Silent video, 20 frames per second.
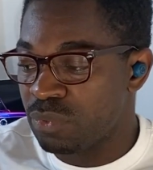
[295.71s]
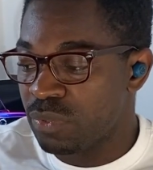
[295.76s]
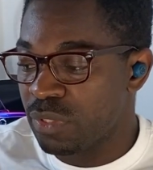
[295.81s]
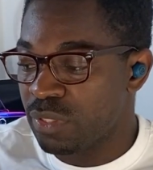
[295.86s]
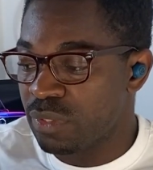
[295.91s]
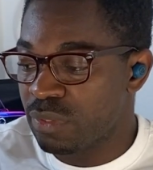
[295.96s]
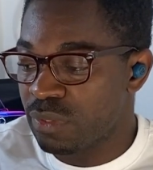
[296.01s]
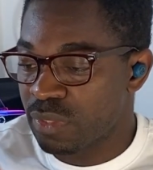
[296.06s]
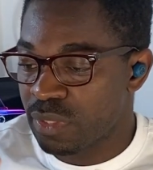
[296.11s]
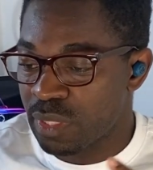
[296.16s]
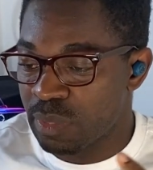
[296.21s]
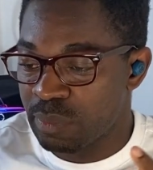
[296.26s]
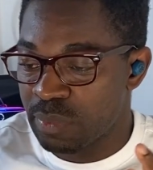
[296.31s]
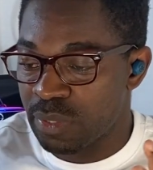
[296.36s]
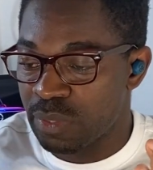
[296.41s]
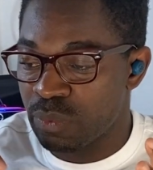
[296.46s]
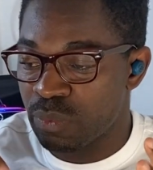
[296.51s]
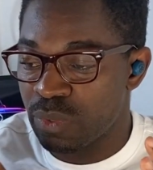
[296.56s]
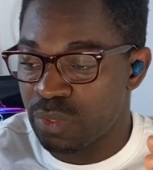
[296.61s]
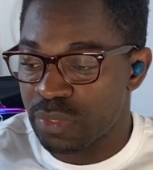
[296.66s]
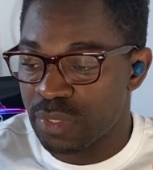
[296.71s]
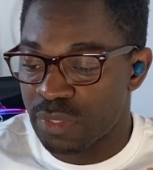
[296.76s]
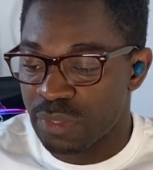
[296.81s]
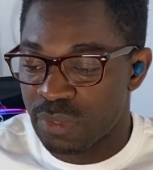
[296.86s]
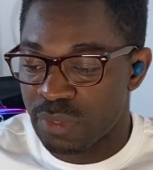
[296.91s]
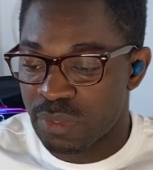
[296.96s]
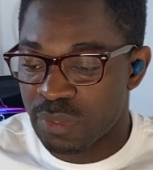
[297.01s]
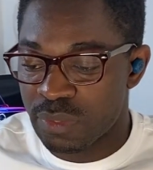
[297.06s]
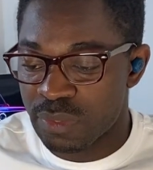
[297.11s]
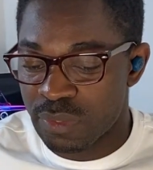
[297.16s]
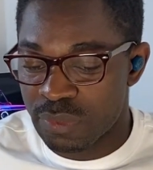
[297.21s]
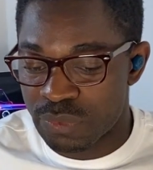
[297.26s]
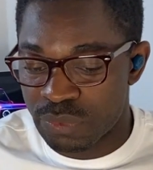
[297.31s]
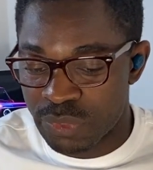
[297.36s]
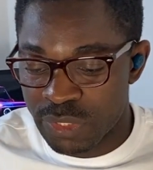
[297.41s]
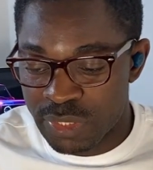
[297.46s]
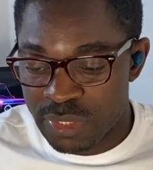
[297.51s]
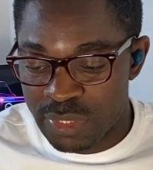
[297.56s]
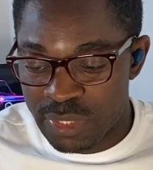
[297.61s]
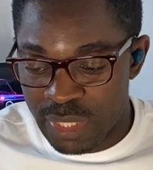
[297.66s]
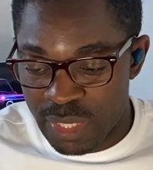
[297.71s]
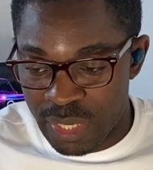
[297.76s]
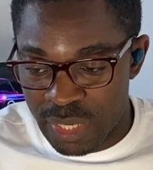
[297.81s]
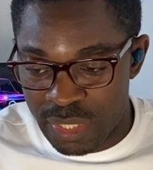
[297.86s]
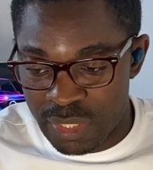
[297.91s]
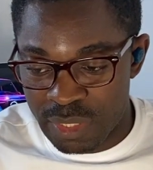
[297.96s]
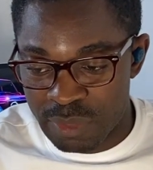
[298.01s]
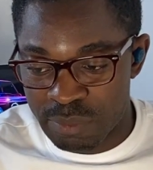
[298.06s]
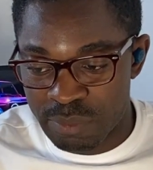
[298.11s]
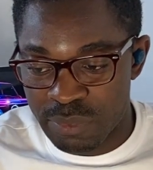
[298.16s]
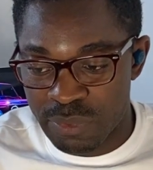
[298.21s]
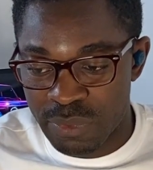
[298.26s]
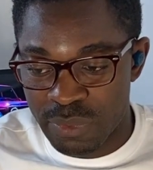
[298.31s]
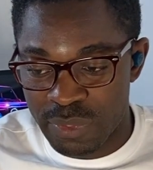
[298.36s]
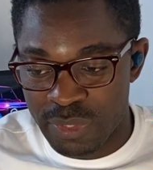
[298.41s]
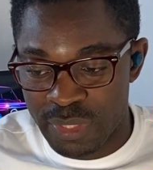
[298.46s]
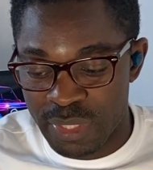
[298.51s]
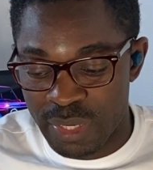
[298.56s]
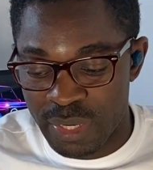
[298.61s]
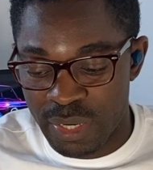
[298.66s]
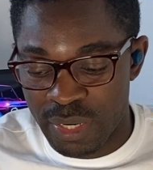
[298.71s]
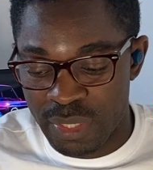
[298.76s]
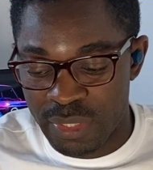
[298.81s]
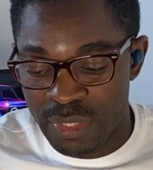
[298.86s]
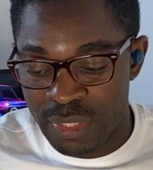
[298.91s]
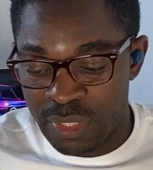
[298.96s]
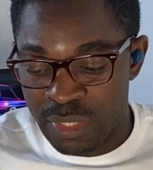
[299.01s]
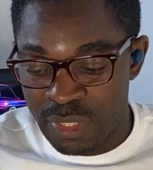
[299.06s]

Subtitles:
he talked about what he called Rich Dad and Poor Dad.